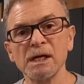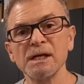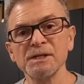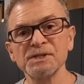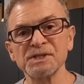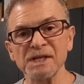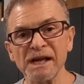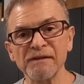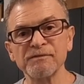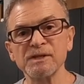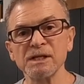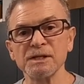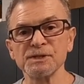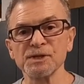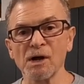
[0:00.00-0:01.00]

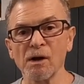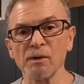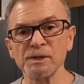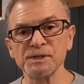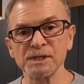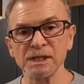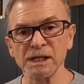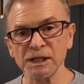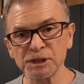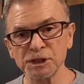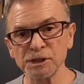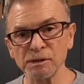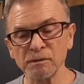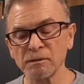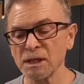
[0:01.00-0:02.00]
safety is always an
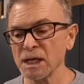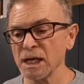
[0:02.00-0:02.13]
issue.